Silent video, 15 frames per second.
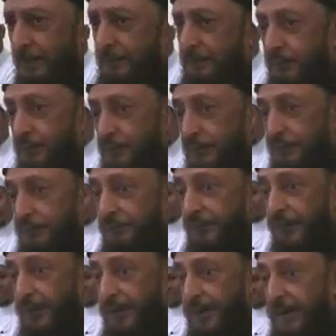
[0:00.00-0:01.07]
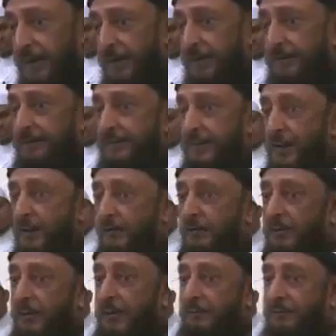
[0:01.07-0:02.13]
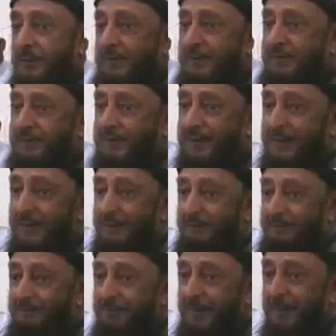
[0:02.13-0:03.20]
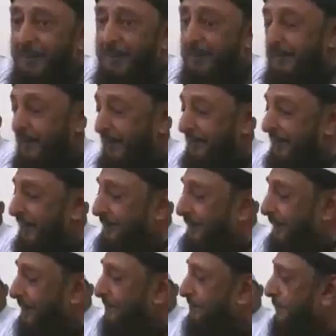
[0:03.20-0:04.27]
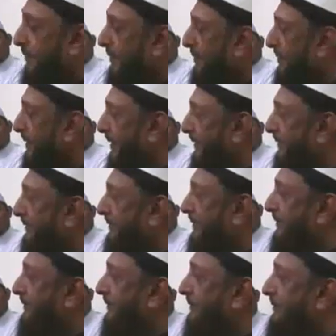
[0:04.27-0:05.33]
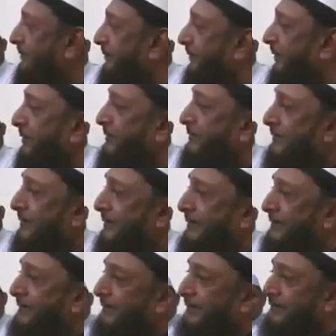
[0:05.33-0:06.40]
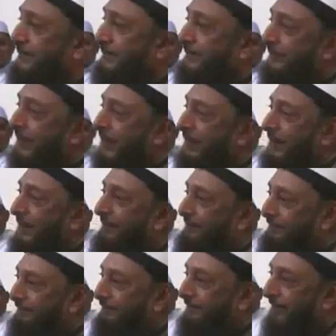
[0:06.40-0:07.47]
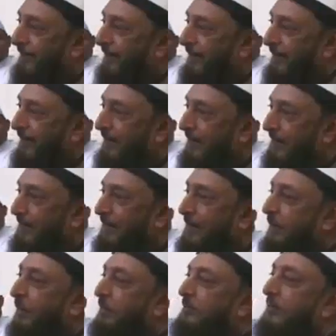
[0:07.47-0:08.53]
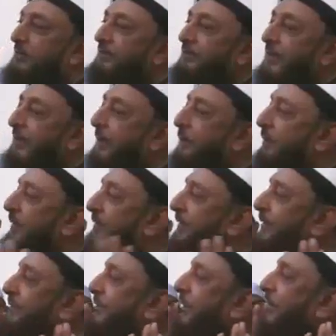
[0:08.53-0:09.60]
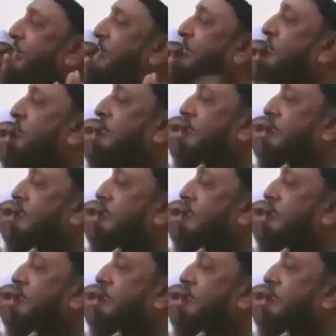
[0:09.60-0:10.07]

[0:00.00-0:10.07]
But for 15 years now we've been saying that this is bogus, this is fraudulent, this is haram. The only thing we did not